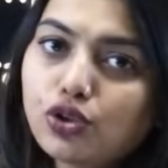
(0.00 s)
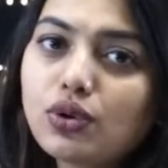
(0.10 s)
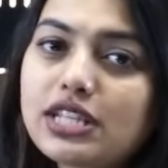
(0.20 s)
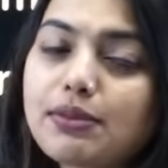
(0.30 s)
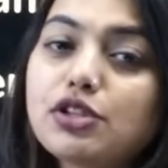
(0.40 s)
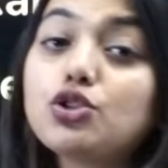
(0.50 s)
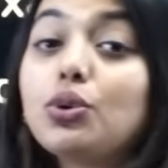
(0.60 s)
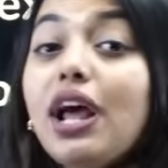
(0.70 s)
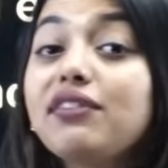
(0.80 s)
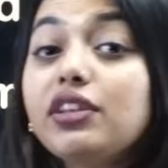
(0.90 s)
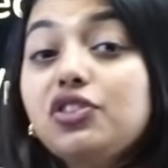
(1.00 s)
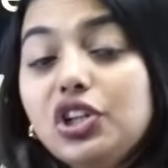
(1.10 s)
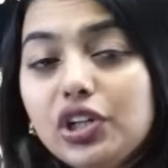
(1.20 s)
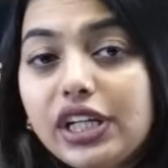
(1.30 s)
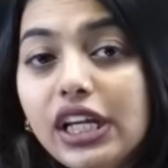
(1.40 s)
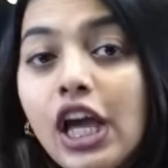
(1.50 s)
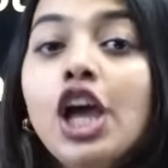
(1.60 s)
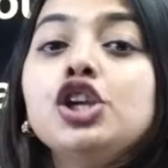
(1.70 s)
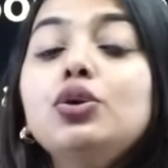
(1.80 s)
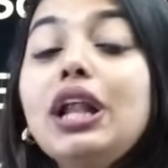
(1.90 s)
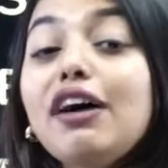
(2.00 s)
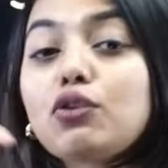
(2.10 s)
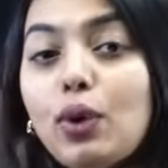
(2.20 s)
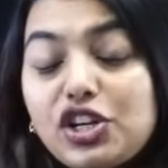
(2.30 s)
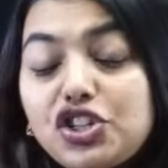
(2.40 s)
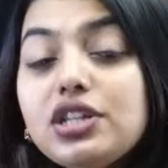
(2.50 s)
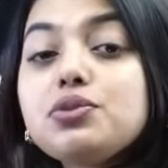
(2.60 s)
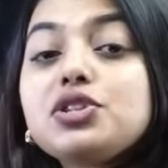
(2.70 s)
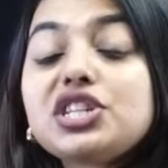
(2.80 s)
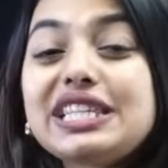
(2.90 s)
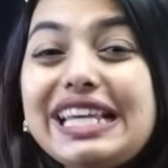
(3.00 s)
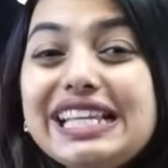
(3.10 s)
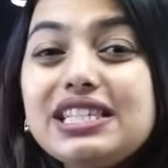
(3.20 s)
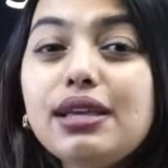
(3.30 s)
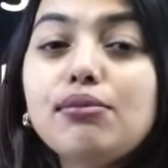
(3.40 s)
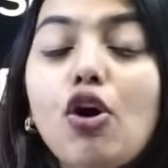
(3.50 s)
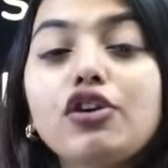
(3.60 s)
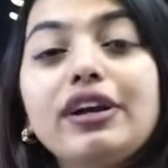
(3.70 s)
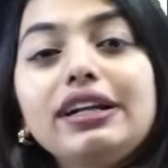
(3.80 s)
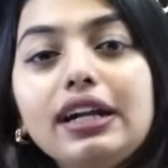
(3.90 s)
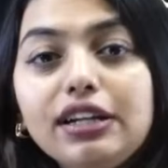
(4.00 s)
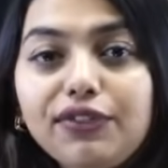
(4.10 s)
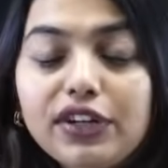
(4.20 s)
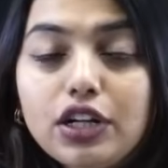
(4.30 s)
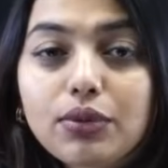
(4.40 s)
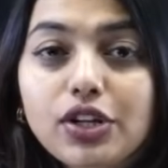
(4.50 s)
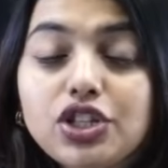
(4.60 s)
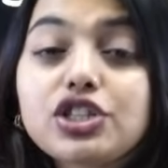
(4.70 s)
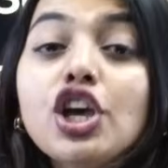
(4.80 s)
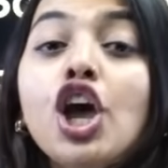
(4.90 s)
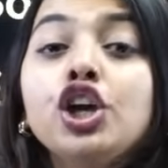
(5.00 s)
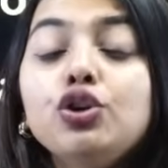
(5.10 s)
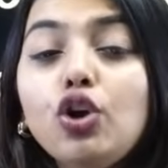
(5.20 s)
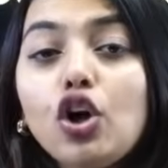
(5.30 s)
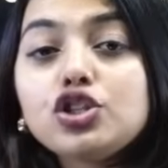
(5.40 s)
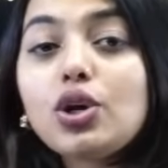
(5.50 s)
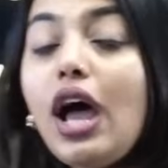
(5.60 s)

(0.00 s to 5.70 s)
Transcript: notes, that means you will have the theory, you will have questions which is easy, moderate and difficult questions. You will also